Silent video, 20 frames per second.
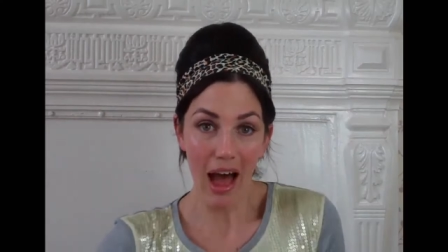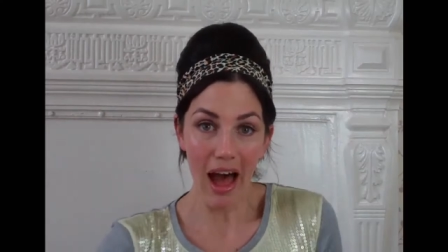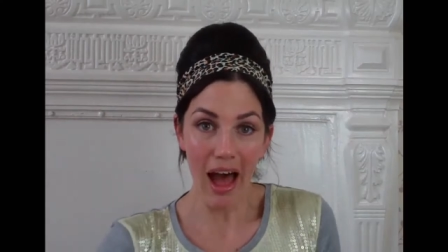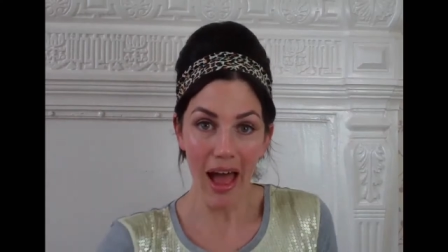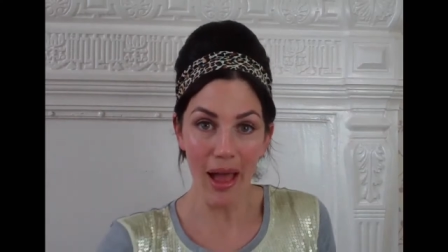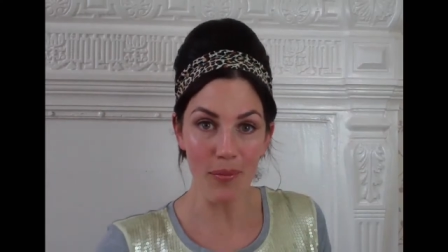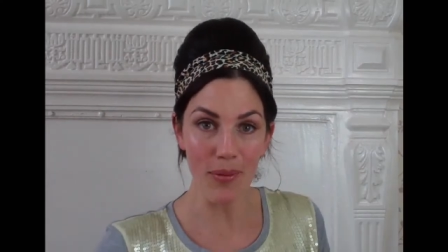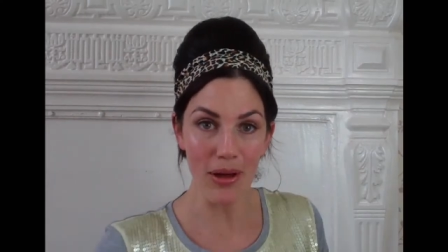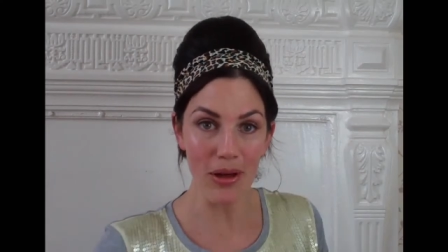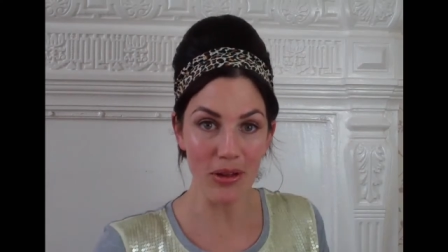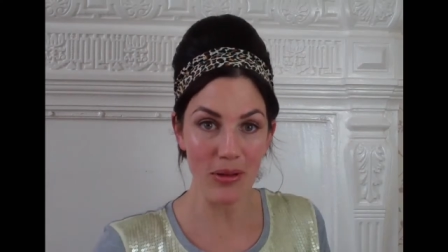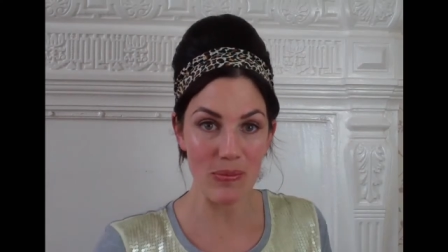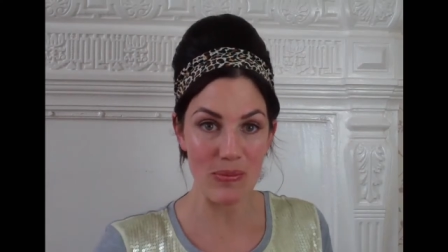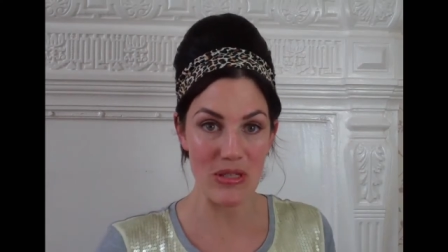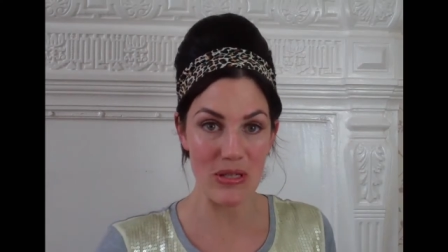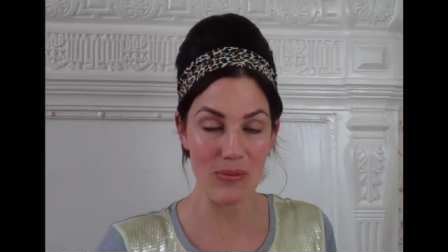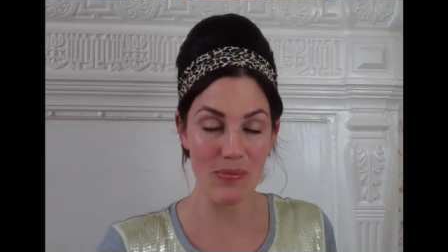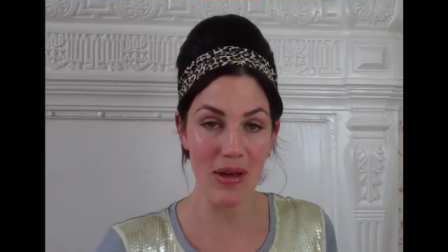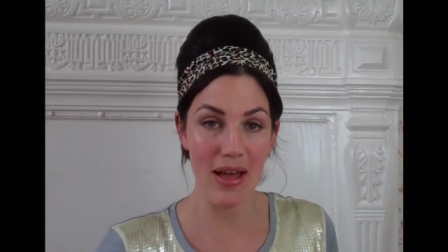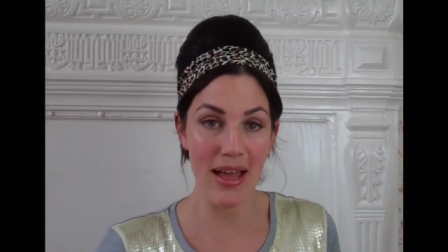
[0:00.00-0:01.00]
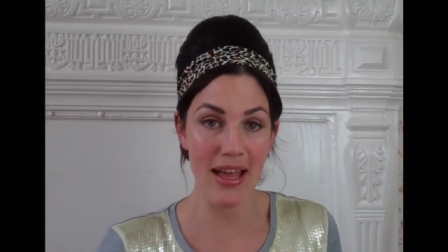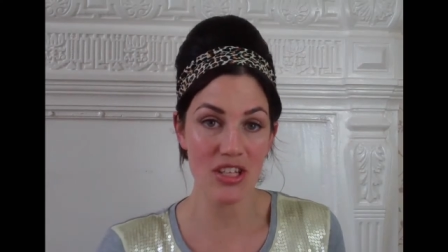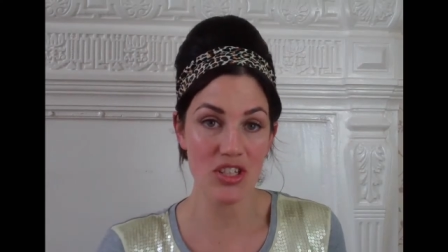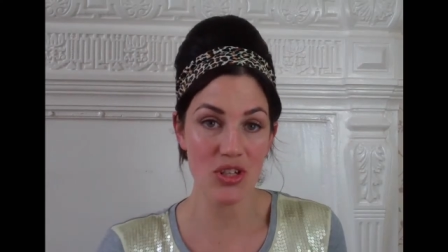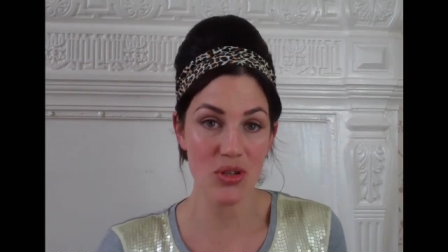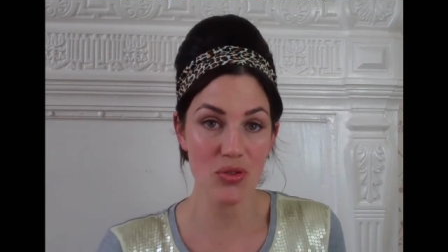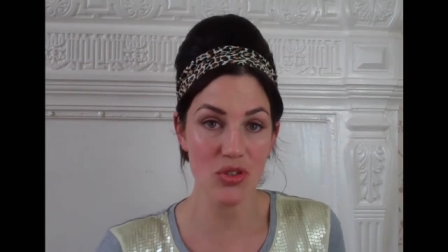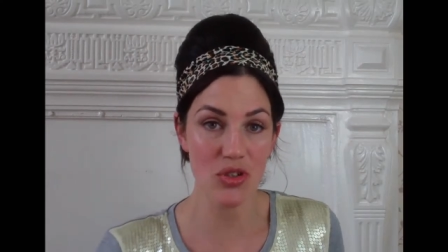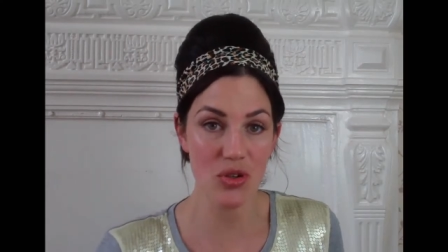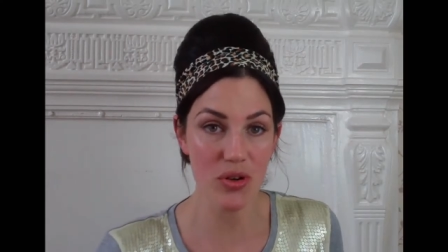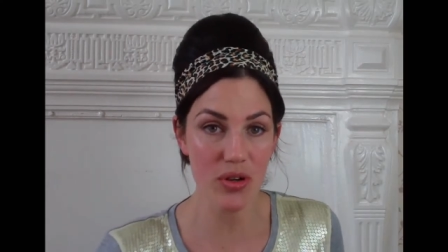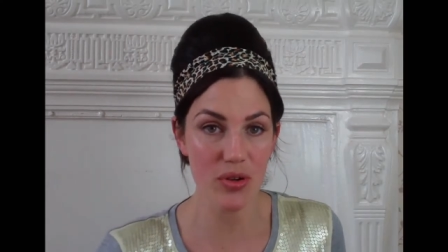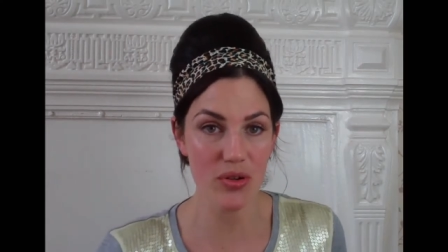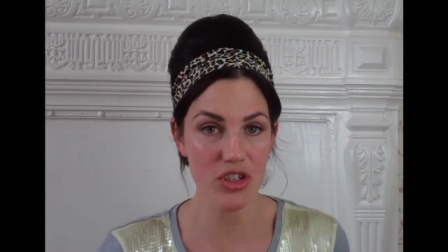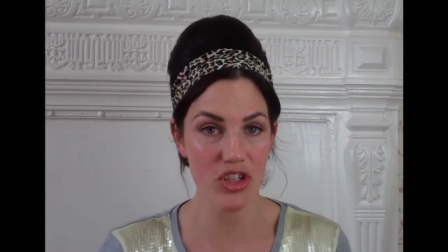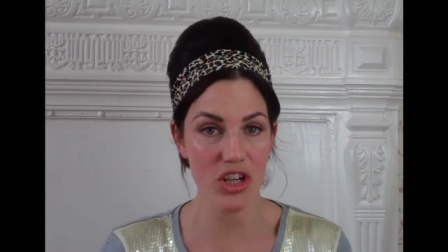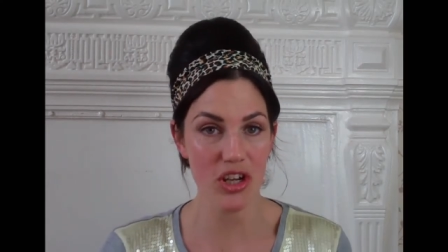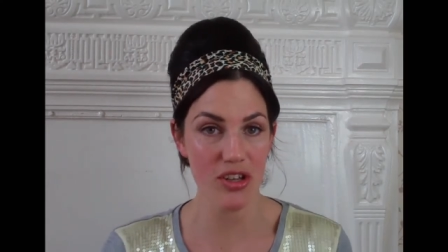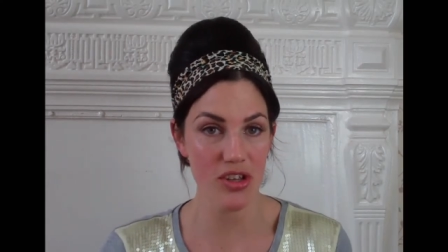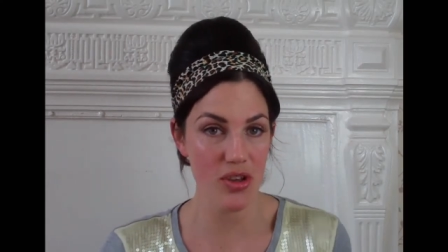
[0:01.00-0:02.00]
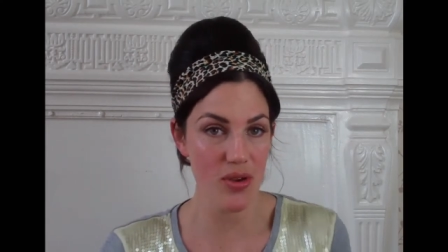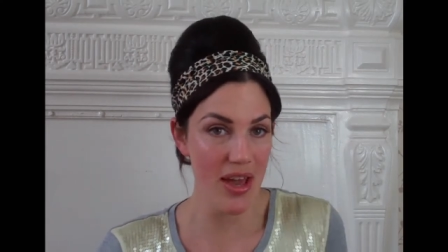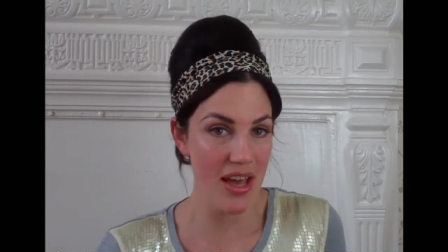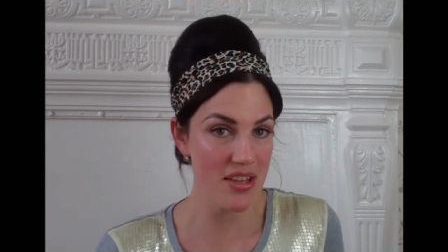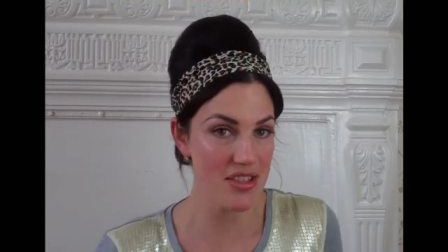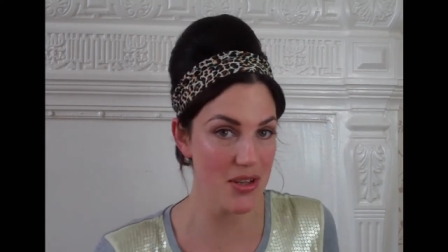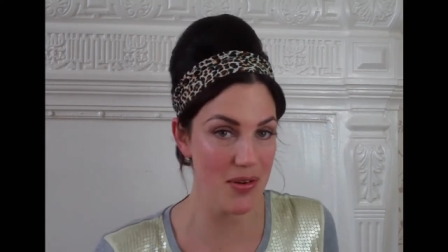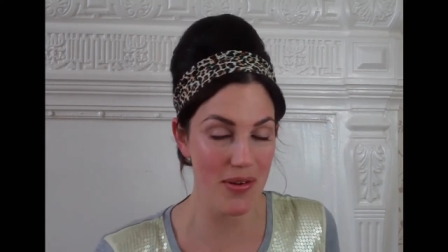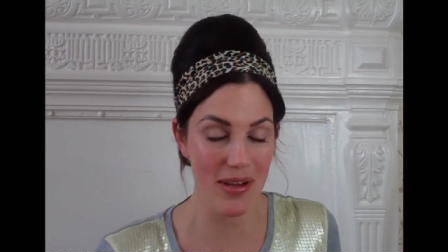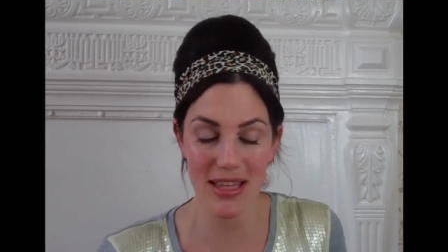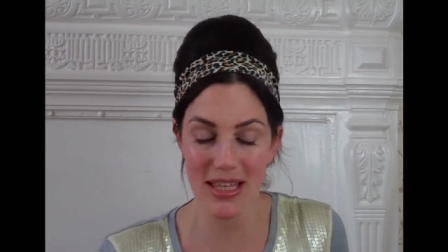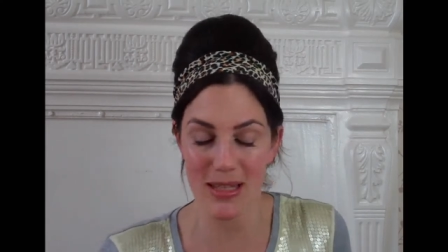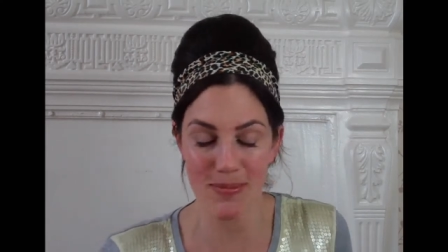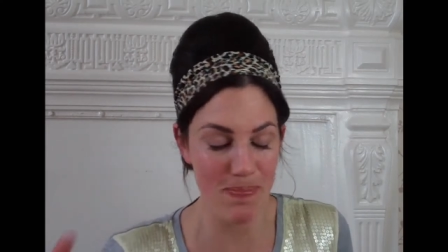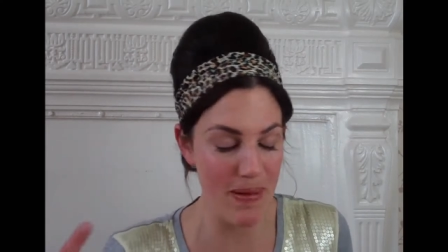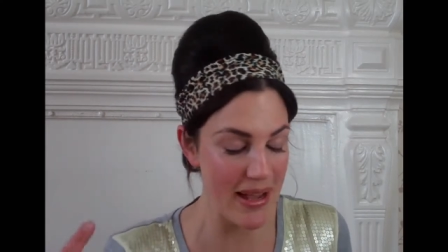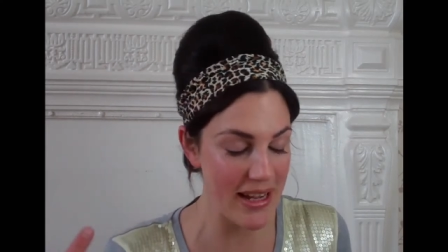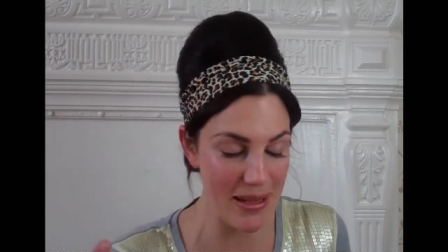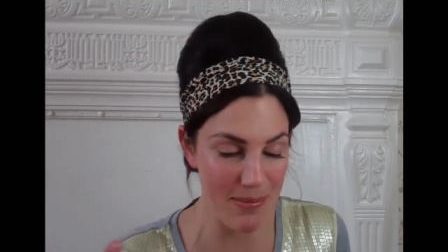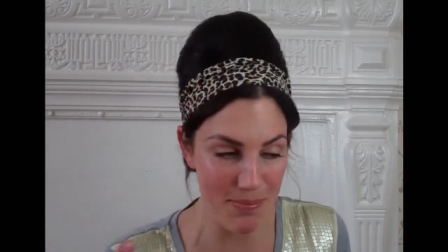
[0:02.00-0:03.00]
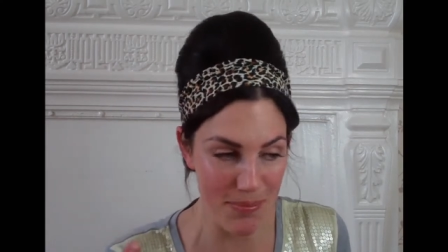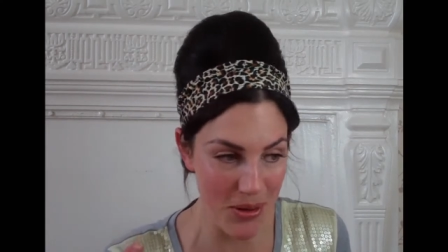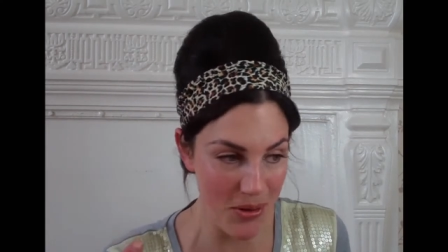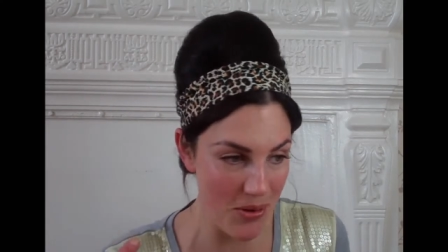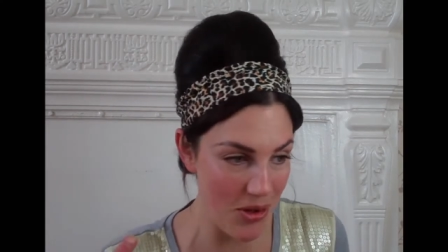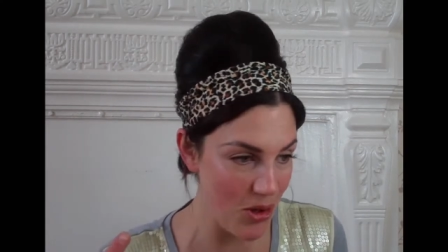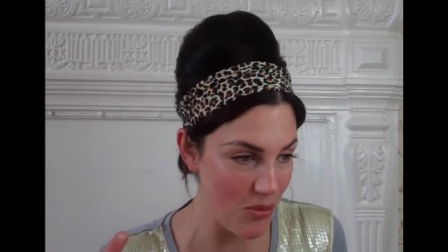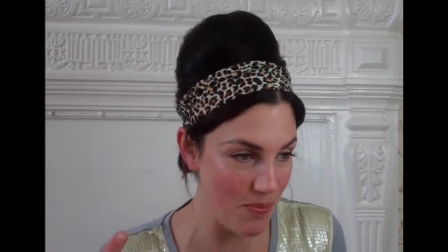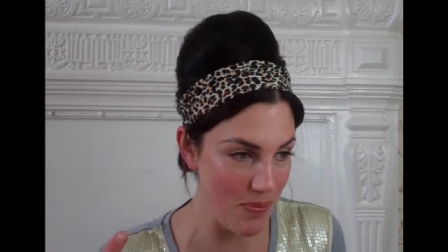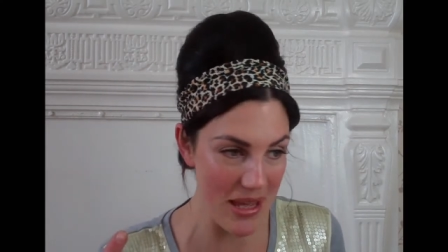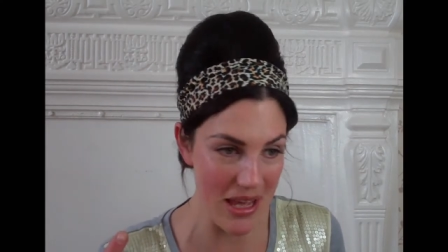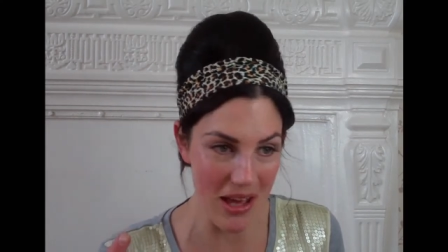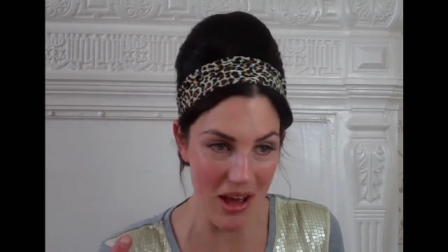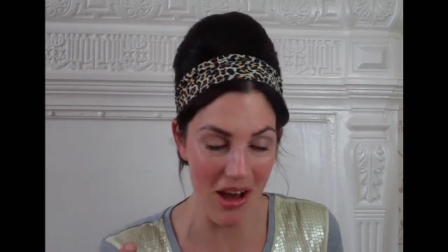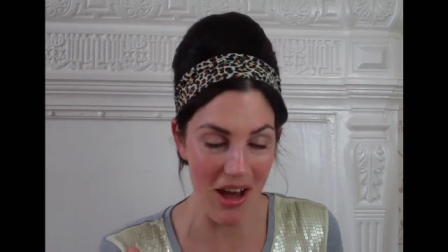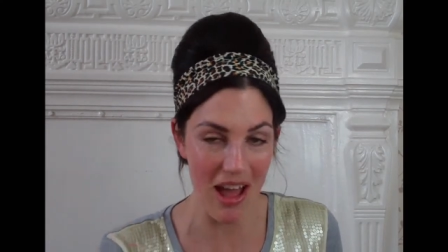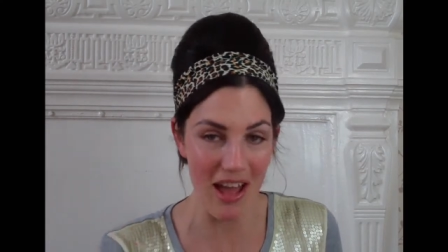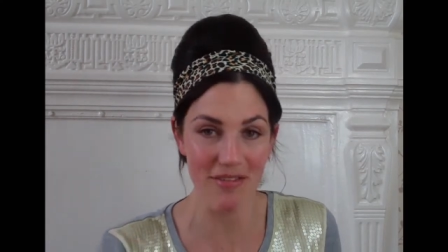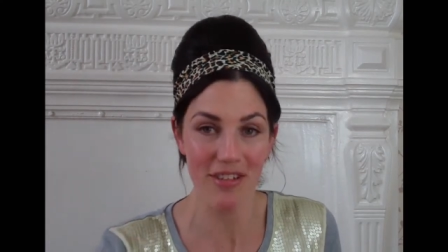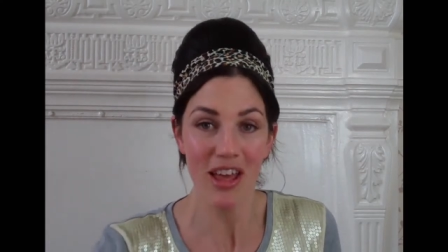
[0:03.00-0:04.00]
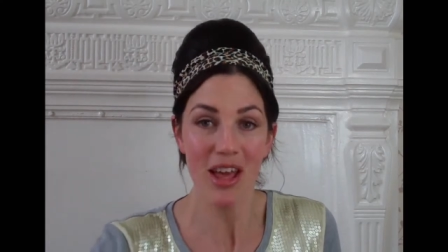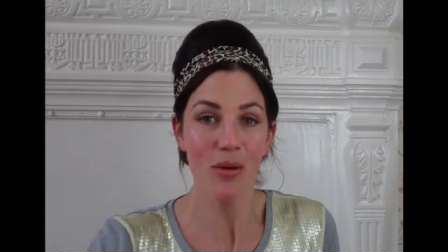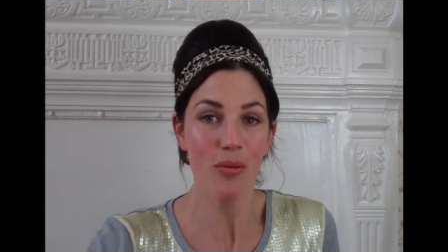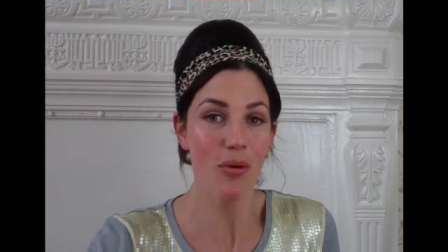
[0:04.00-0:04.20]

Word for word: Hi, welcome to my tutorial showing you how to create this banging boho beehive.